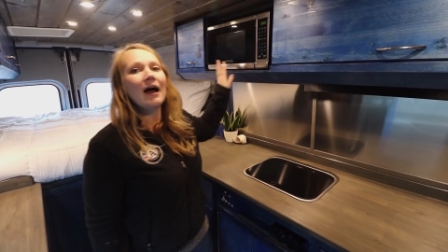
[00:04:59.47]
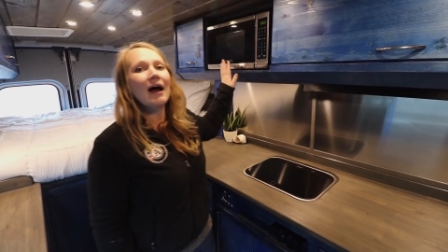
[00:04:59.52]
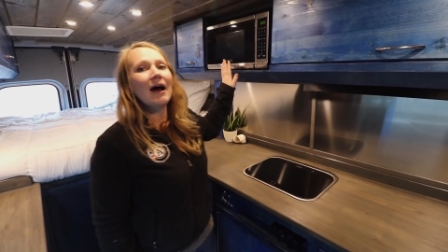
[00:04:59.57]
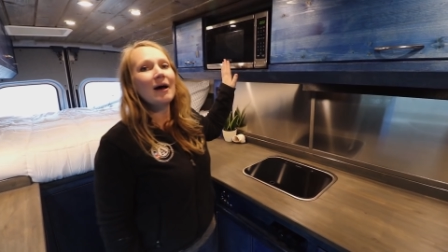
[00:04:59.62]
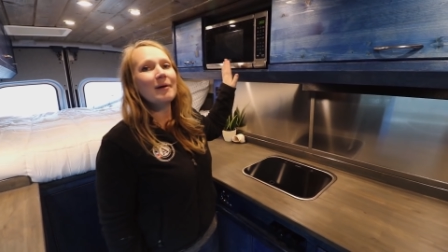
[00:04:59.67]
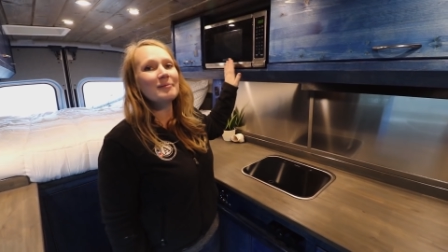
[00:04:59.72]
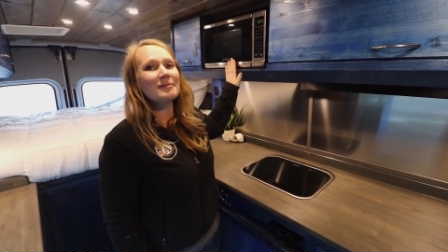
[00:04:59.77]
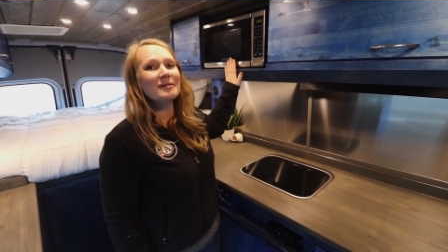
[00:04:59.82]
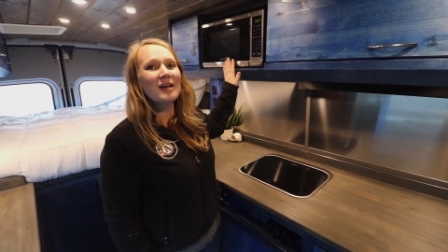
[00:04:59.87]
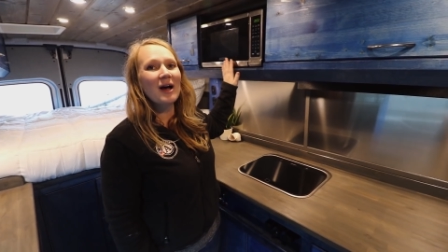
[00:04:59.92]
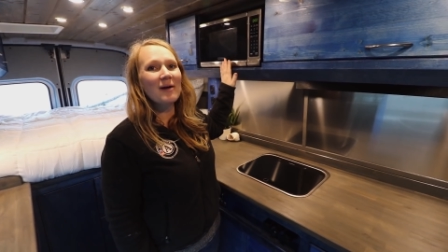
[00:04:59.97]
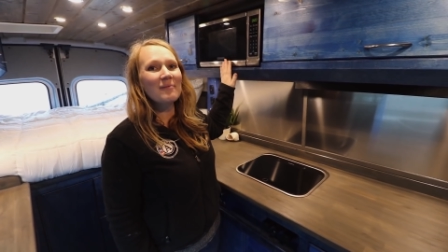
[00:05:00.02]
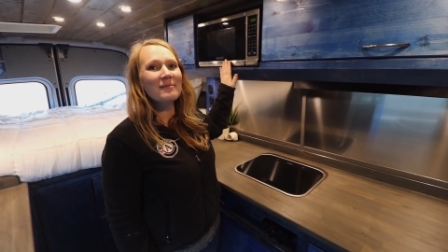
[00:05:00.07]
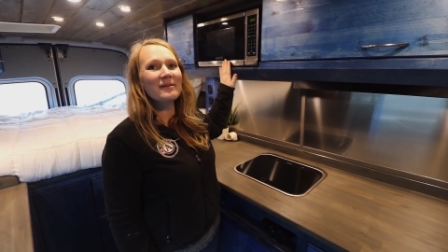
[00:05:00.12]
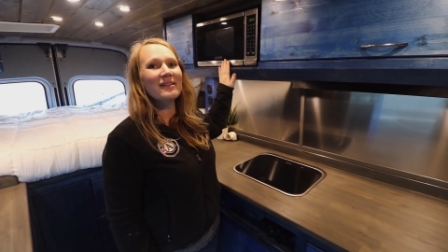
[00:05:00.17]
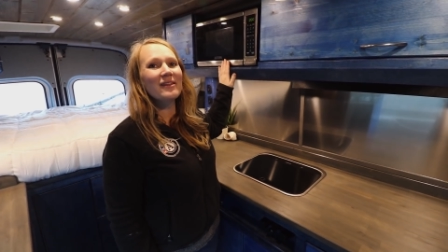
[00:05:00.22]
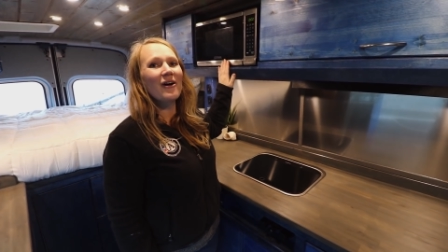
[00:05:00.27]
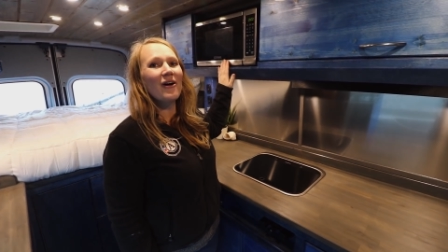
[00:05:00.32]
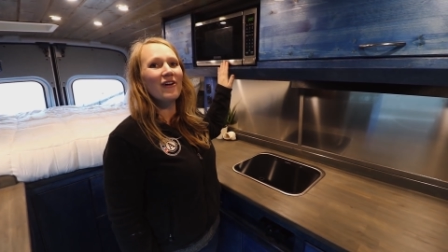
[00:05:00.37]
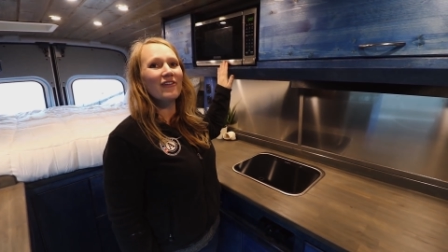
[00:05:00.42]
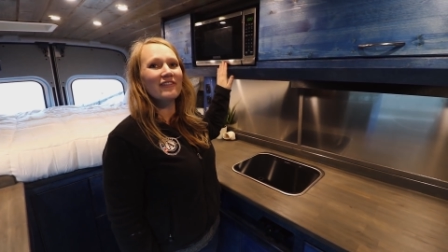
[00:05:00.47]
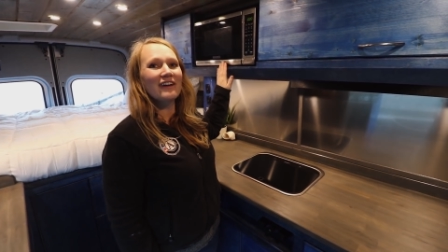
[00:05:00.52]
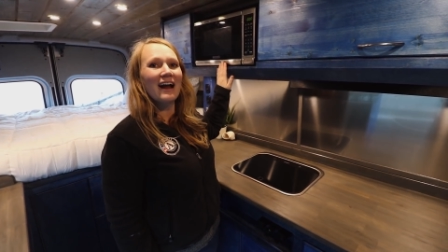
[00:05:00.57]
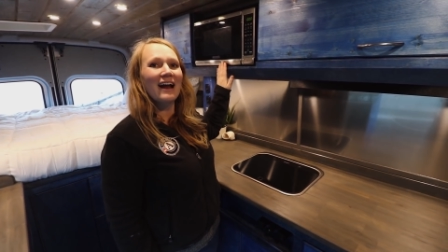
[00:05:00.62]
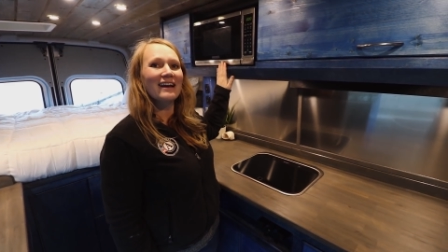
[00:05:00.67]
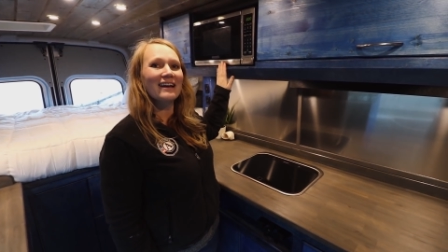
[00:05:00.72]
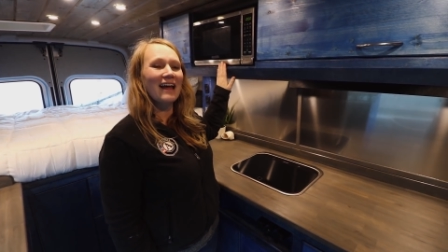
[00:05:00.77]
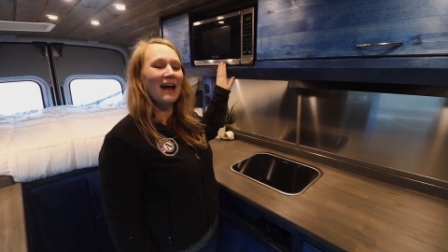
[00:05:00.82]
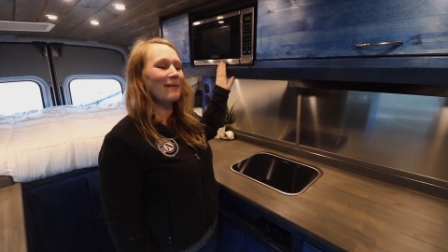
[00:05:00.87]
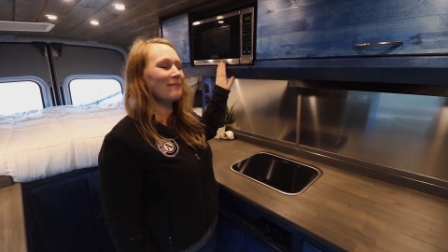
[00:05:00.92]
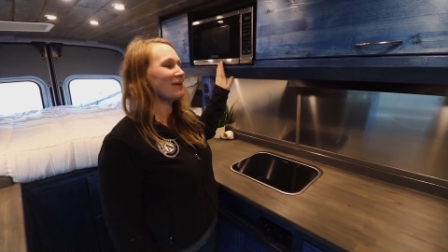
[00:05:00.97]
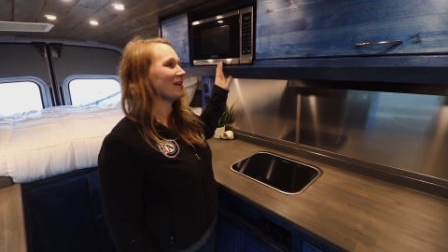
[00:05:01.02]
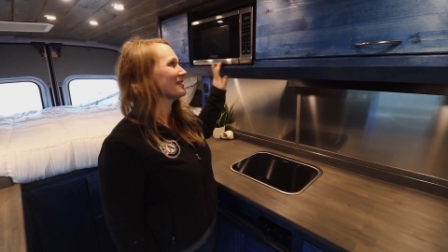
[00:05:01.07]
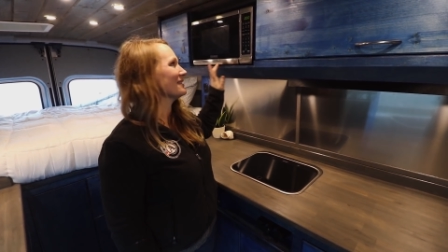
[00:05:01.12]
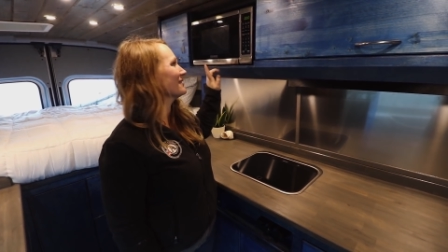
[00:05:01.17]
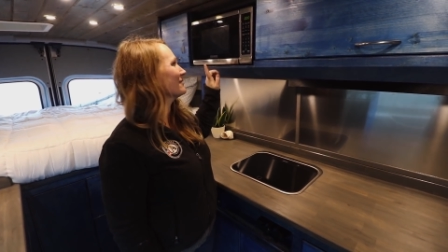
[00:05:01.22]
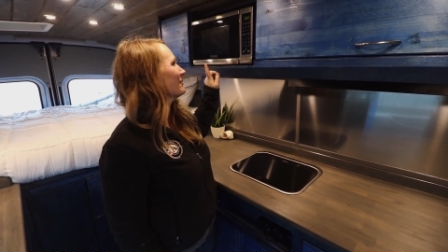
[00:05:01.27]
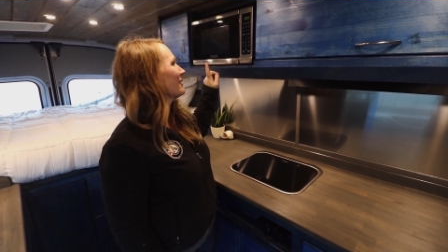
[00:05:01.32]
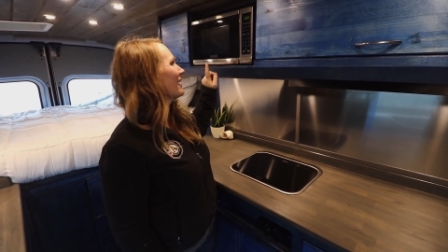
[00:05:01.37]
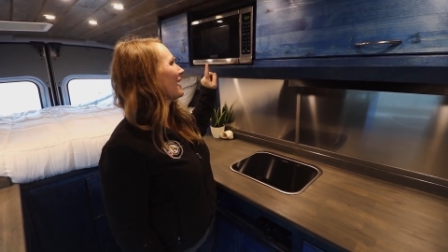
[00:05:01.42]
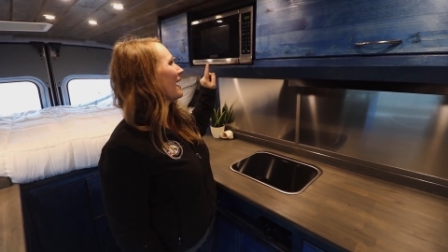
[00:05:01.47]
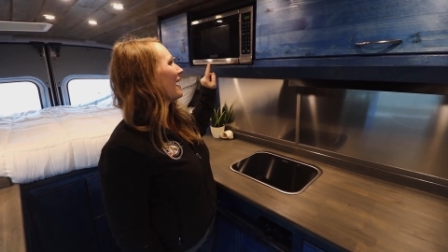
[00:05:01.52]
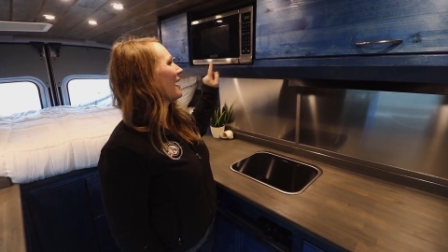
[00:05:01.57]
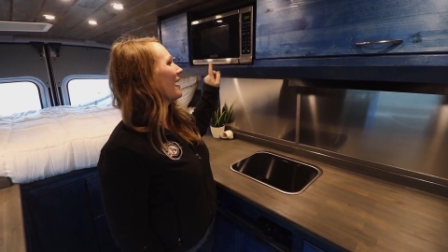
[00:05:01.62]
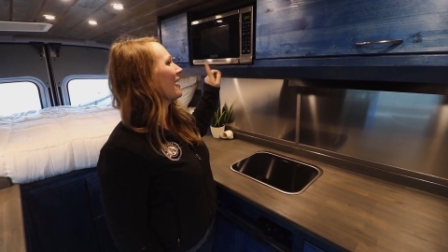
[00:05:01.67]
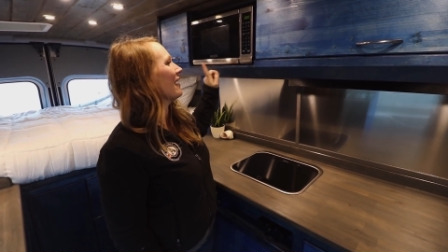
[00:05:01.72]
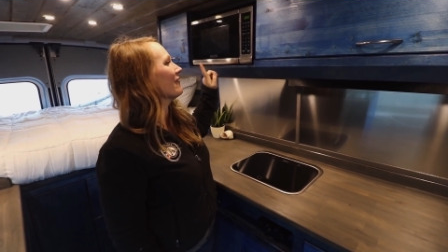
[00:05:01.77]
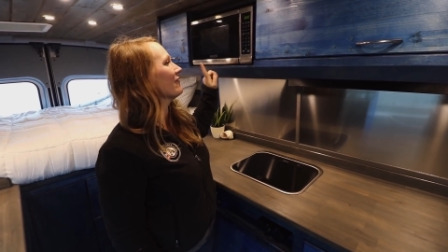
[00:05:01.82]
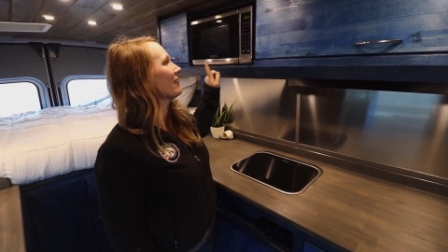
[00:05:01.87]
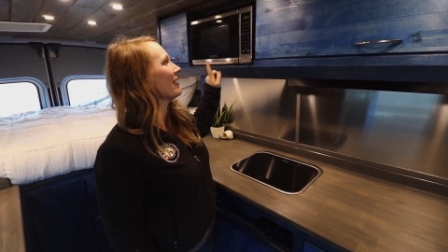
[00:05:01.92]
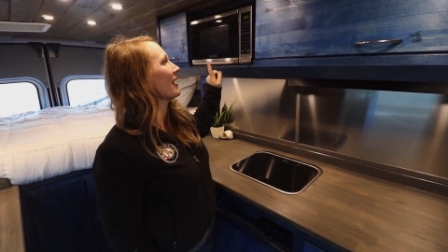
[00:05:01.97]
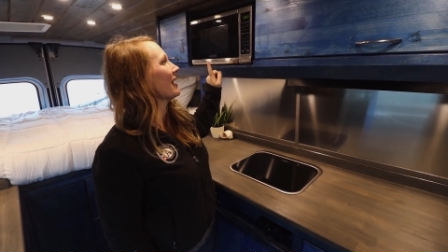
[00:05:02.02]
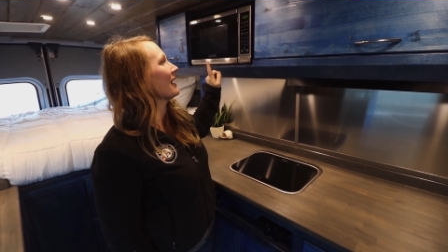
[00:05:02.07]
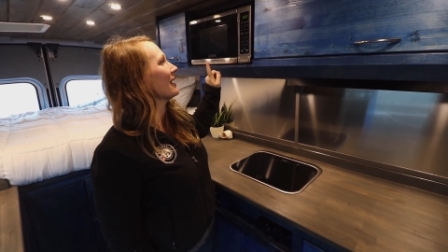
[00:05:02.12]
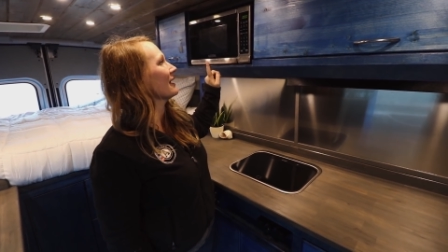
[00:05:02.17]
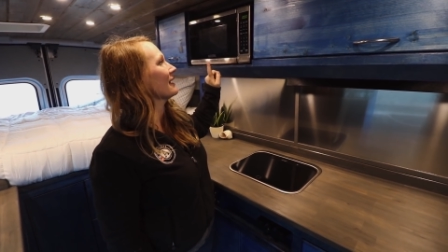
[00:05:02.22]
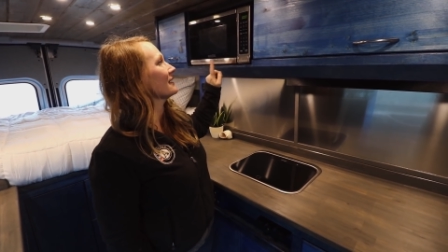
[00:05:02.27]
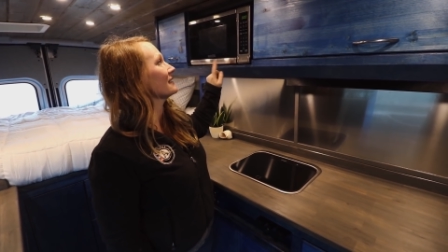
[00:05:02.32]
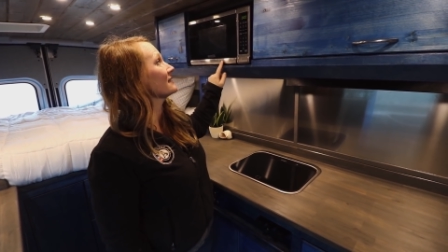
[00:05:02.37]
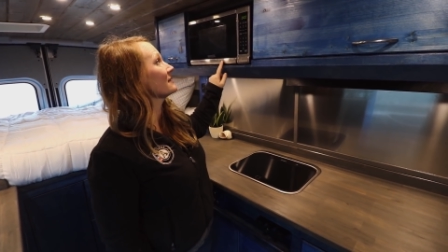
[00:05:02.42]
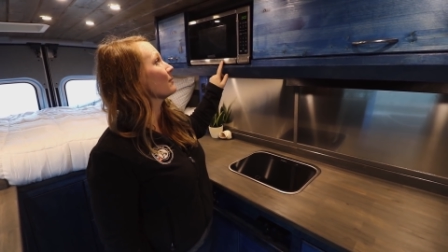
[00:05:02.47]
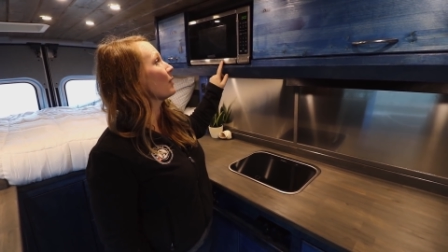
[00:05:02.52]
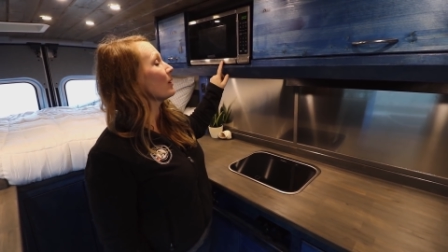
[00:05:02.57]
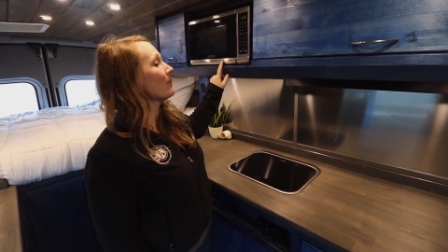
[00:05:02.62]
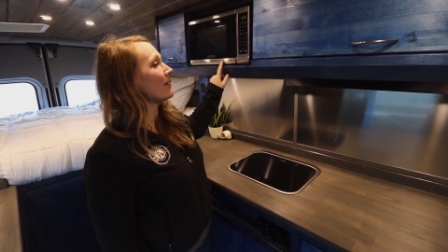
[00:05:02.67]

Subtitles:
Up top in the overhead cabinets, we have a small